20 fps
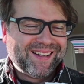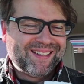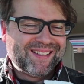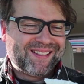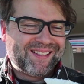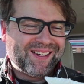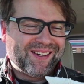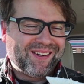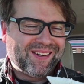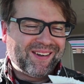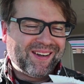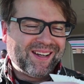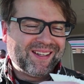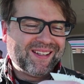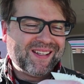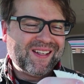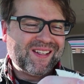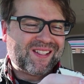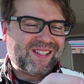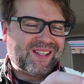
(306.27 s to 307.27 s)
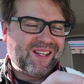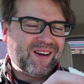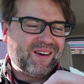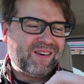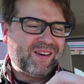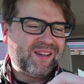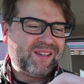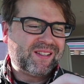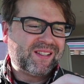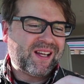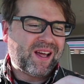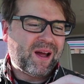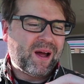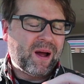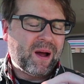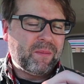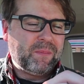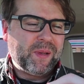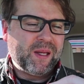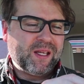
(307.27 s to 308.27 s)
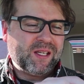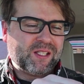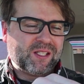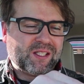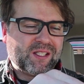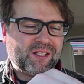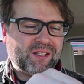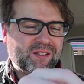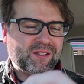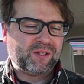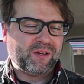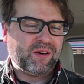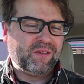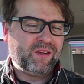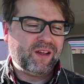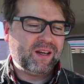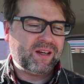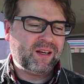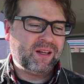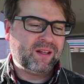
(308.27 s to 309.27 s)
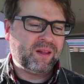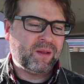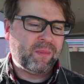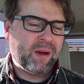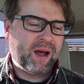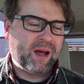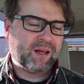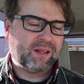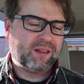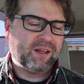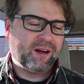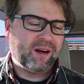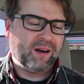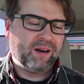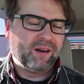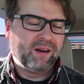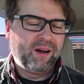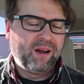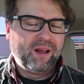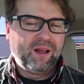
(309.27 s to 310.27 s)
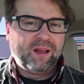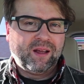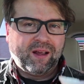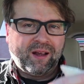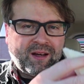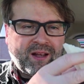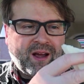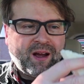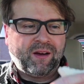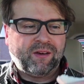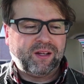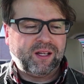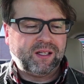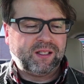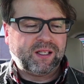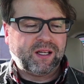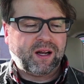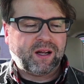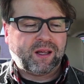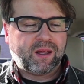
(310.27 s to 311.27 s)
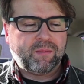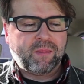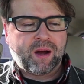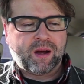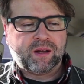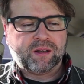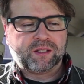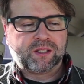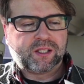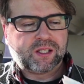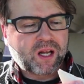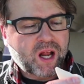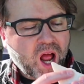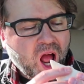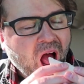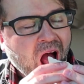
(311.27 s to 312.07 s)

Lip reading: So at least there is a piece sort of hidden in the back there. Anyhow, itadakimasu.